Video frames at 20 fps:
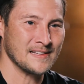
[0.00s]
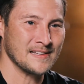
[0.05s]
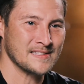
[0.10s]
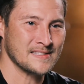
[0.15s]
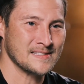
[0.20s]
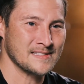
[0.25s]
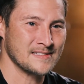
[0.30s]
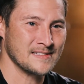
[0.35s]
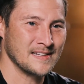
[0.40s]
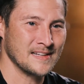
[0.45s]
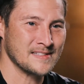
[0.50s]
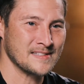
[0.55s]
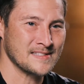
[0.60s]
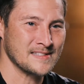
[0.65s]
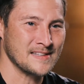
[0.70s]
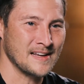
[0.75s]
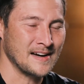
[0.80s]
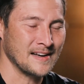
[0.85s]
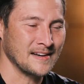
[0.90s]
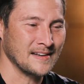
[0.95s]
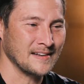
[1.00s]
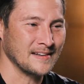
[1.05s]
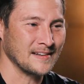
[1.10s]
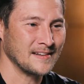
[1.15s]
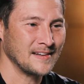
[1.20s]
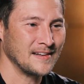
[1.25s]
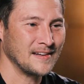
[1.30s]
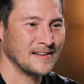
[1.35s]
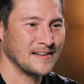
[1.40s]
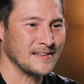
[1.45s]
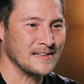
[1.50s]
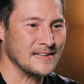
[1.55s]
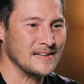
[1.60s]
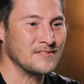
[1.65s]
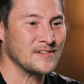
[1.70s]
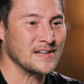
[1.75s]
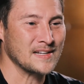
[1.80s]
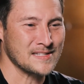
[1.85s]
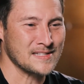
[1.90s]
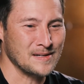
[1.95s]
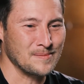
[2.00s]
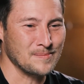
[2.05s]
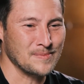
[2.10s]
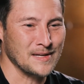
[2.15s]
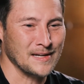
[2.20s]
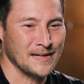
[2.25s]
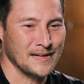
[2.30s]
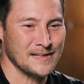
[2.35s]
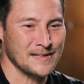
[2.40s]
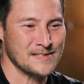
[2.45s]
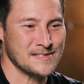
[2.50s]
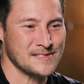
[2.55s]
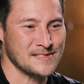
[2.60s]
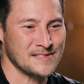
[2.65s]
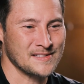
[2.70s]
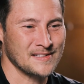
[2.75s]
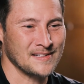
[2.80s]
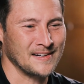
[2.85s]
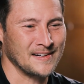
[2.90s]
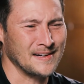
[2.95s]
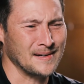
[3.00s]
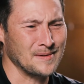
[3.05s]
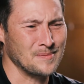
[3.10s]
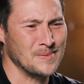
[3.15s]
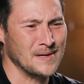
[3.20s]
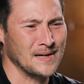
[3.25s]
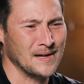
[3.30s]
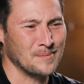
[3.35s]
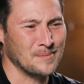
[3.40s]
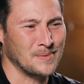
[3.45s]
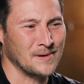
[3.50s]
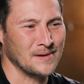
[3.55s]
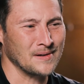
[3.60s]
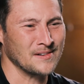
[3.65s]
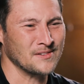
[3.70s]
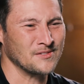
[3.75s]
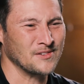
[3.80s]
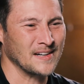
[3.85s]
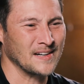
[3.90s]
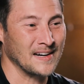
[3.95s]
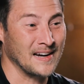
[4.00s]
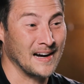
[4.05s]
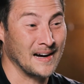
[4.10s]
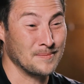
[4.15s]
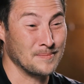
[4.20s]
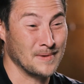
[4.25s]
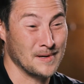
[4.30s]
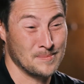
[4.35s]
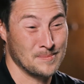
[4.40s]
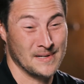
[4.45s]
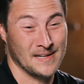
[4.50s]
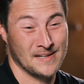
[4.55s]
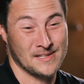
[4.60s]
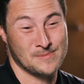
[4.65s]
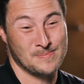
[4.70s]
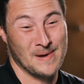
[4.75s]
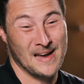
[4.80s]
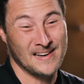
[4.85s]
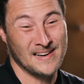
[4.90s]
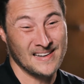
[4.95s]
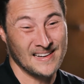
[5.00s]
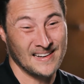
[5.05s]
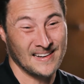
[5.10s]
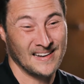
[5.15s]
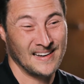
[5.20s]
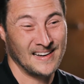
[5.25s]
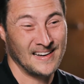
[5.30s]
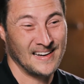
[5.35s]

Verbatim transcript: It's not a leaving something. It's being a part of what God might be expanding.